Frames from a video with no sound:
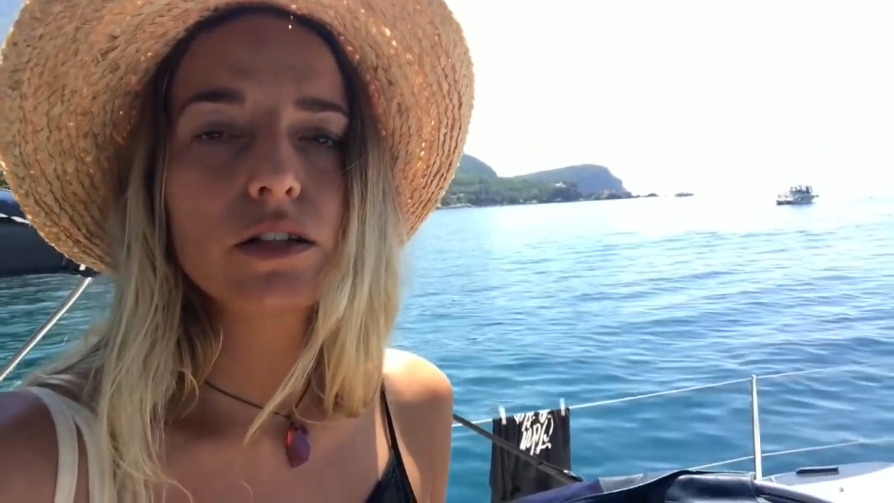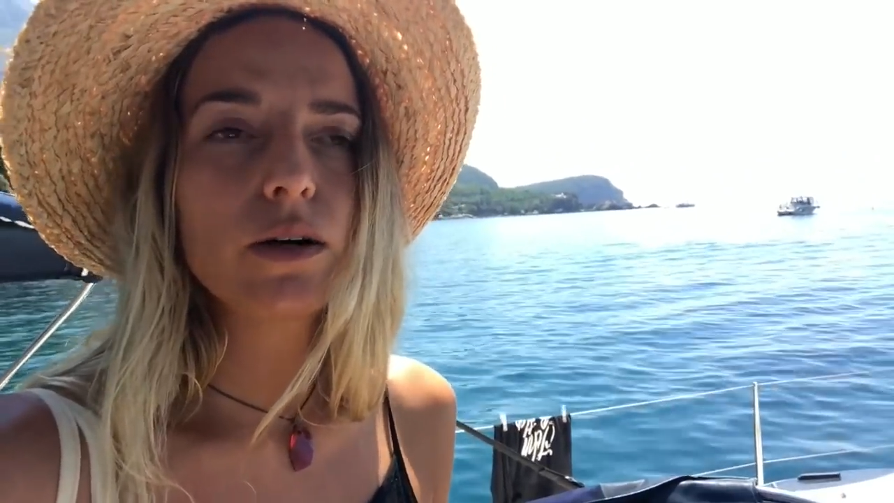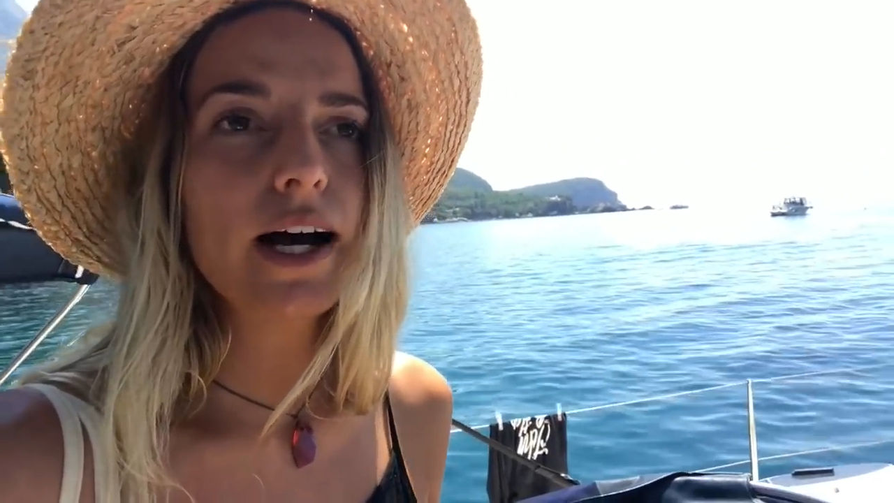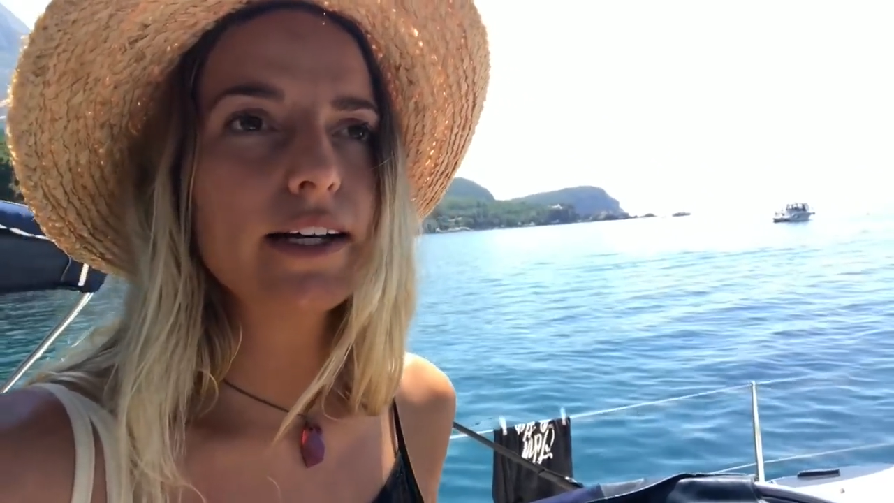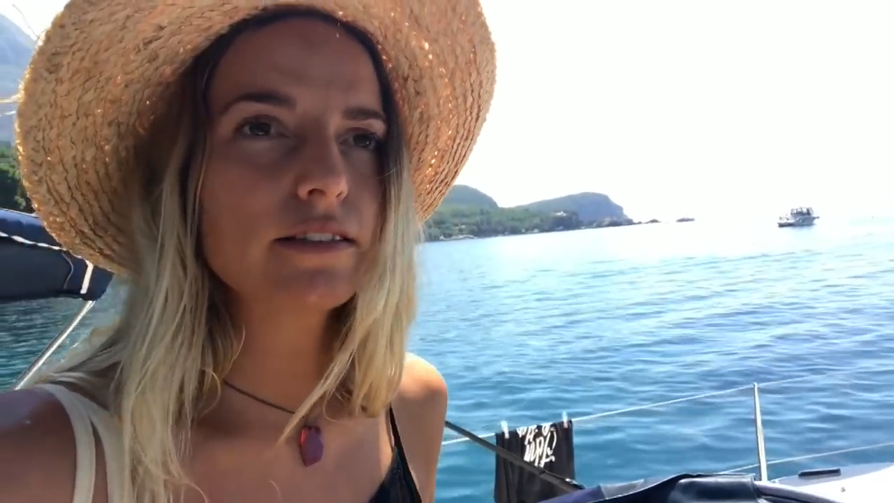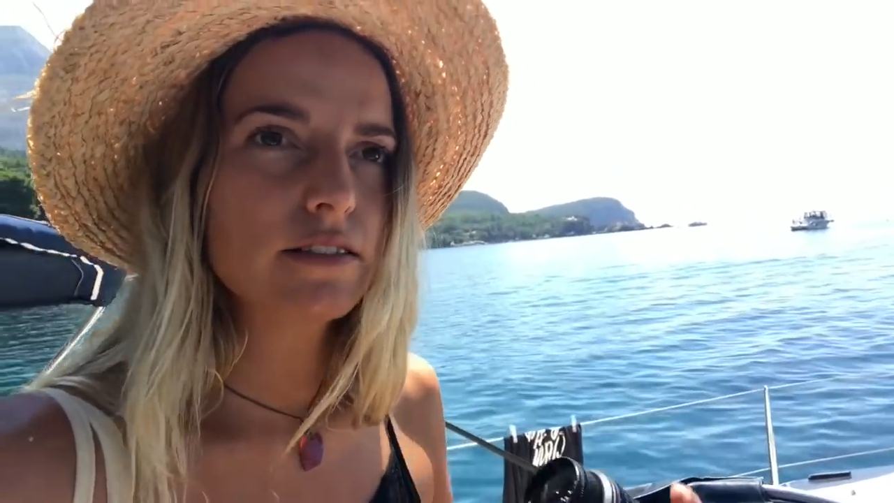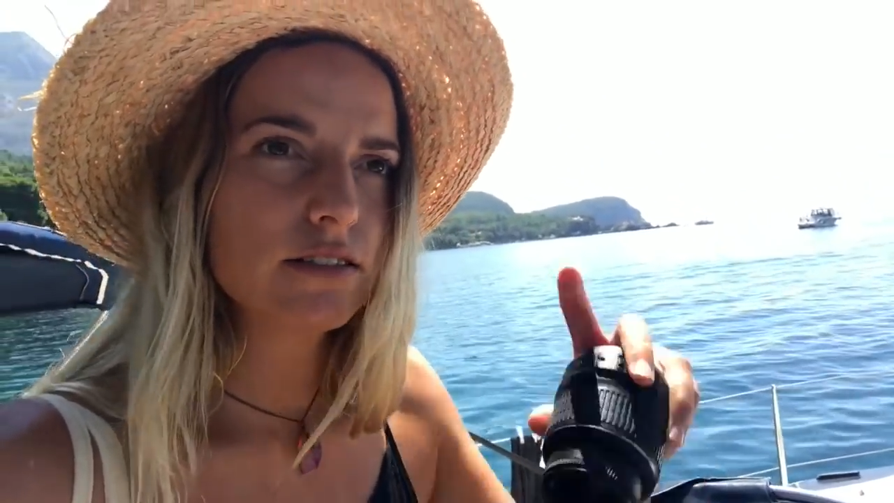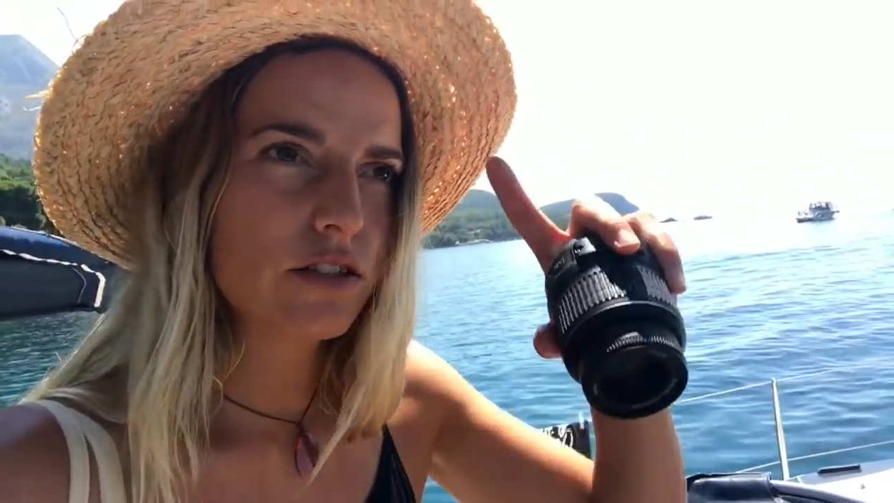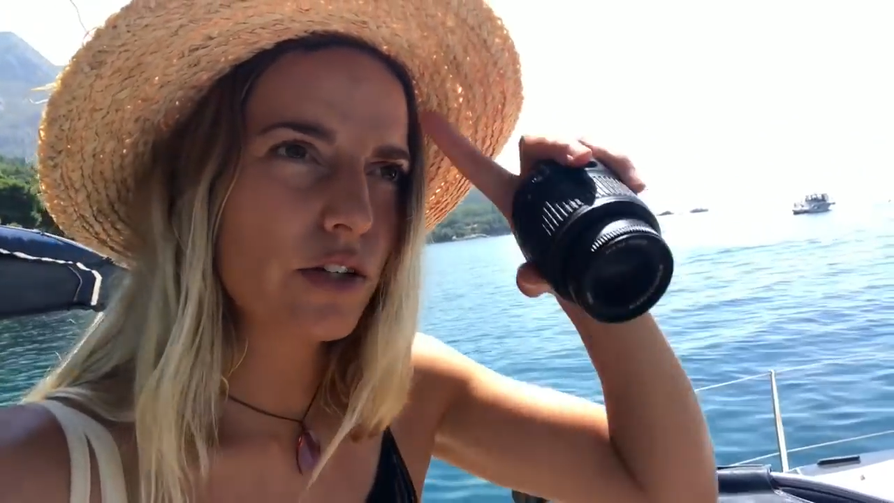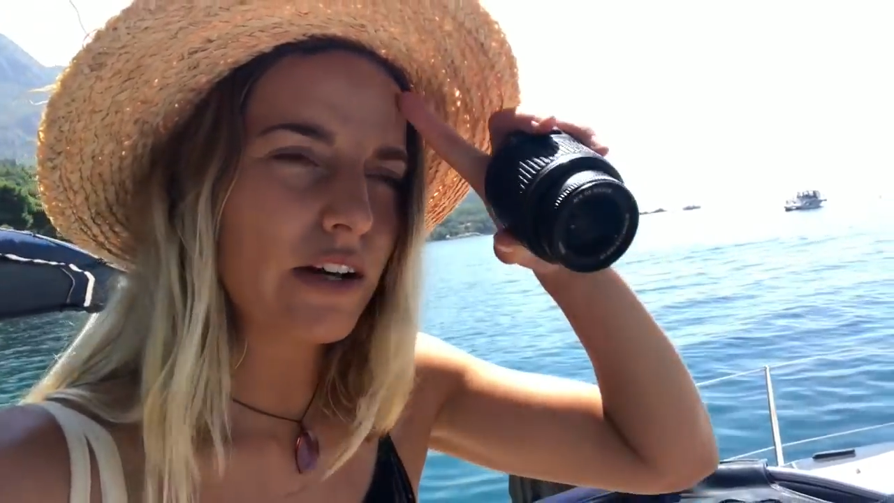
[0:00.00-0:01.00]
quite
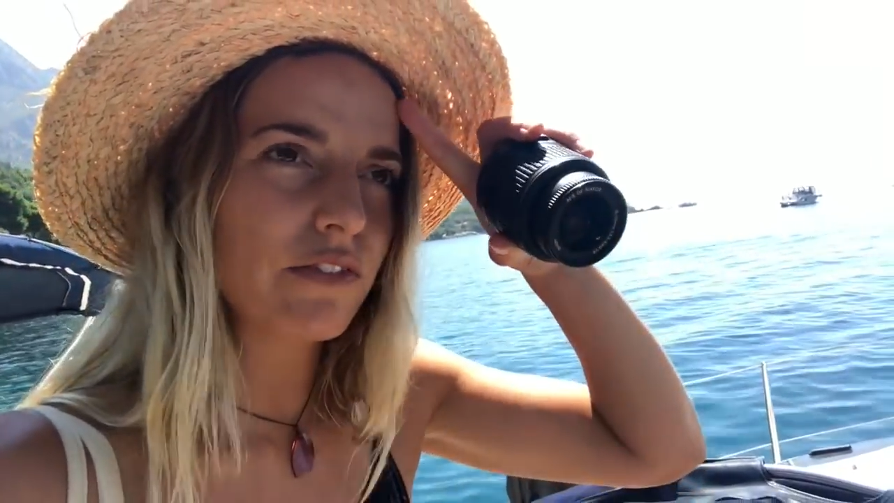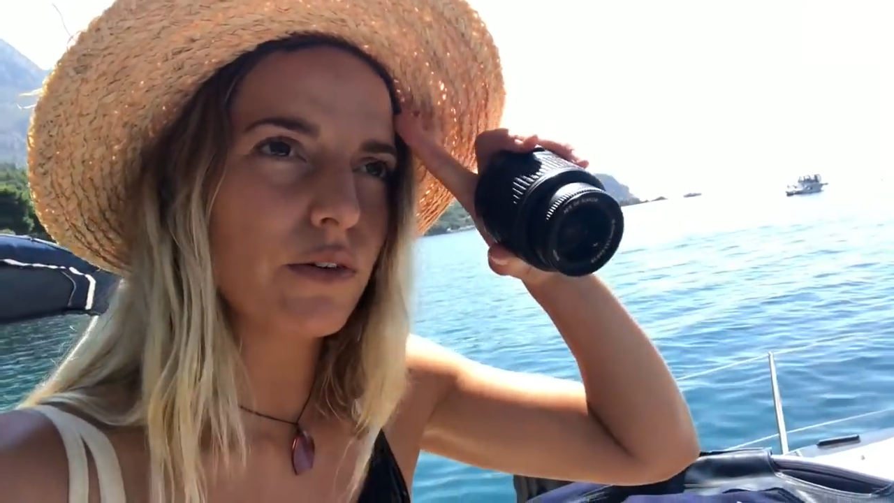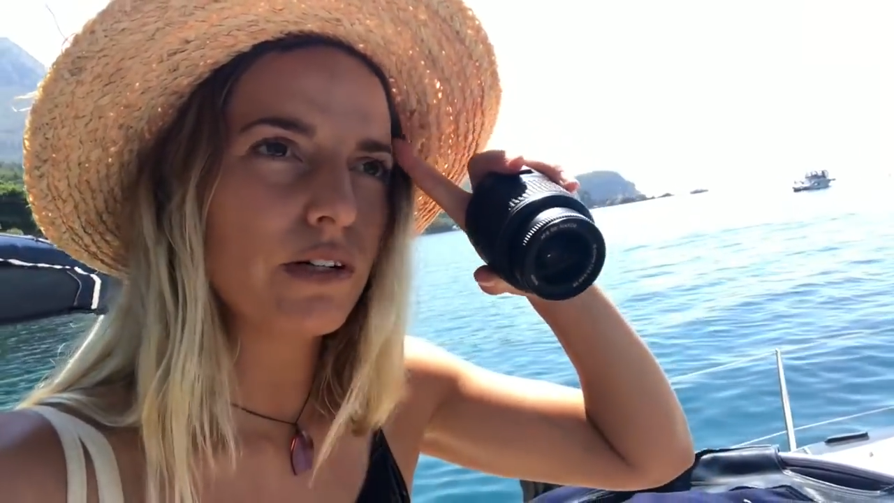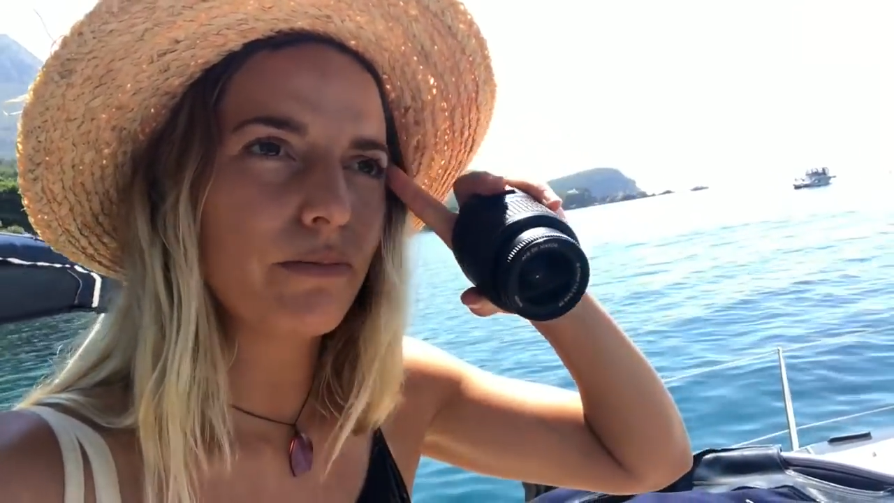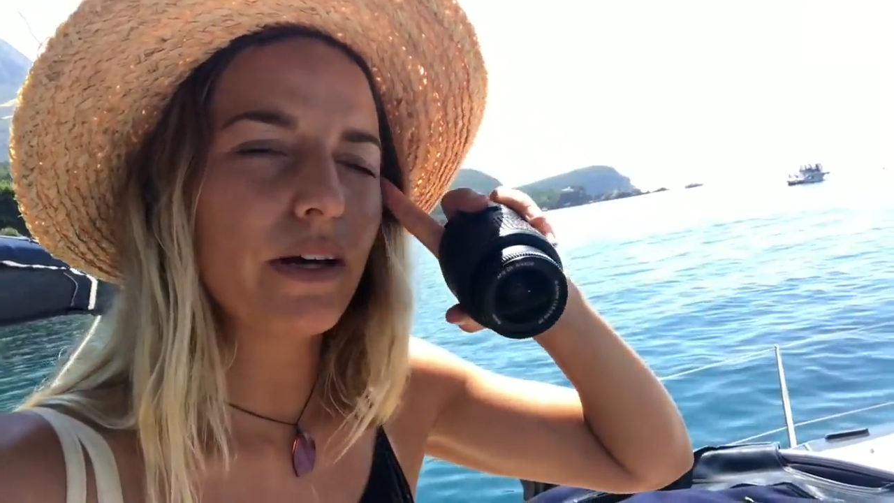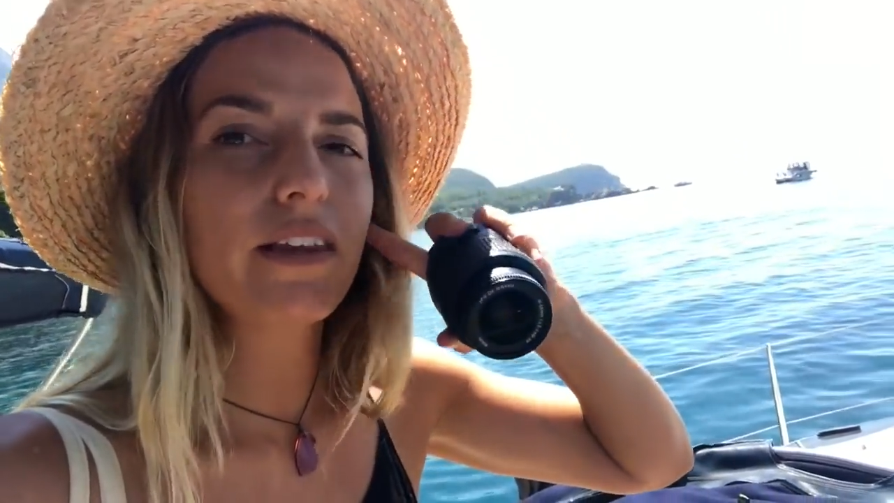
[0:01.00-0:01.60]
straightforward,